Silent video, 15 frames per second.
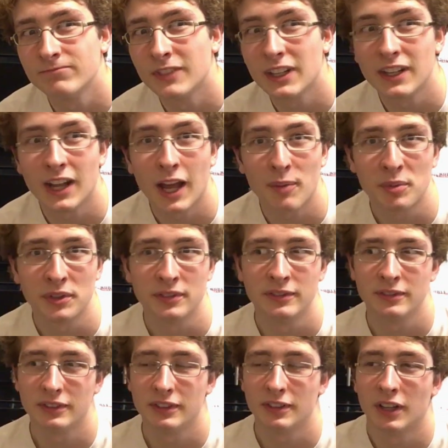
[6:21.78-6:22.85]
didn't happen.
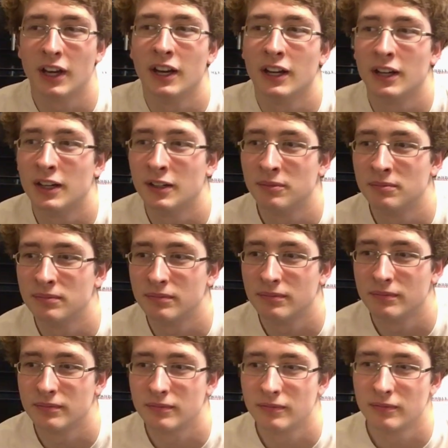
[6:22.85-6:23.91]

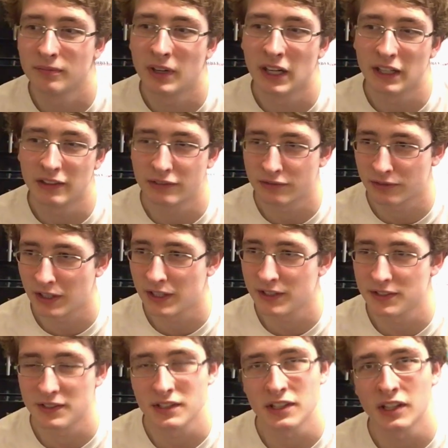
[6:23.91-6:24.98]
My
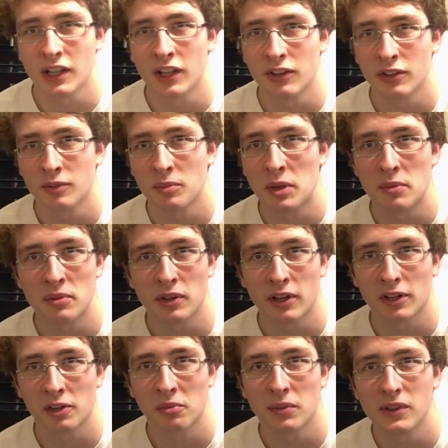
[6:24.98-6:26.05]
friends, the other people that are
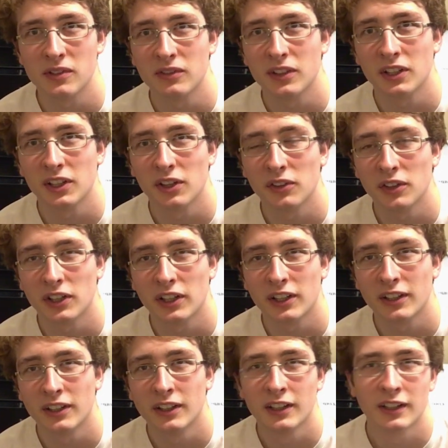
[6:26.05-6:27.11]
going to be in the video,
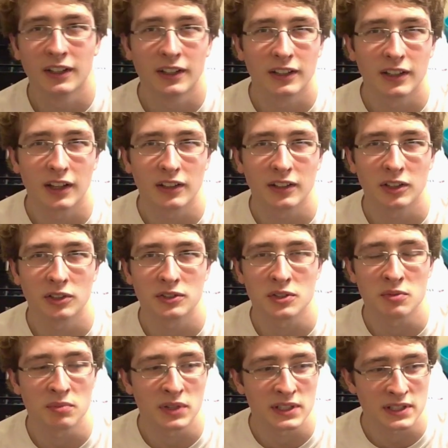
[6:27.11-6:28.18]
they're a little too
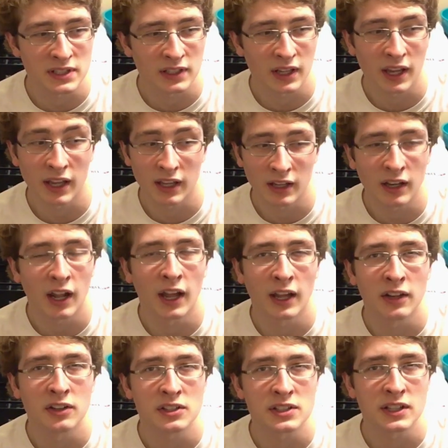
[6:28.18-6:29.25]
busy, and I
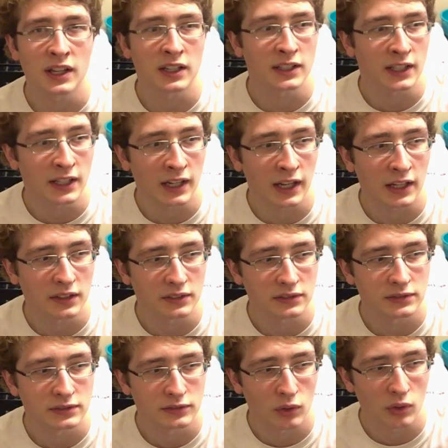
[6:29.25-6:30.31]
understand that. I have
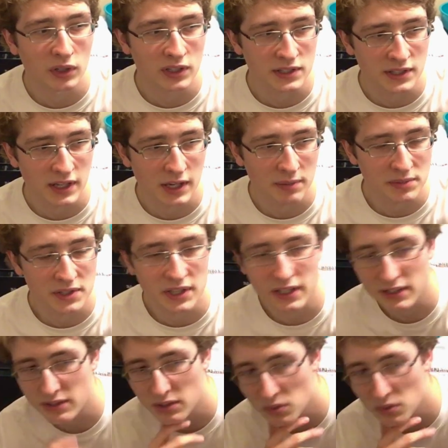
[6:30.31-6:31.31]
4 exams the next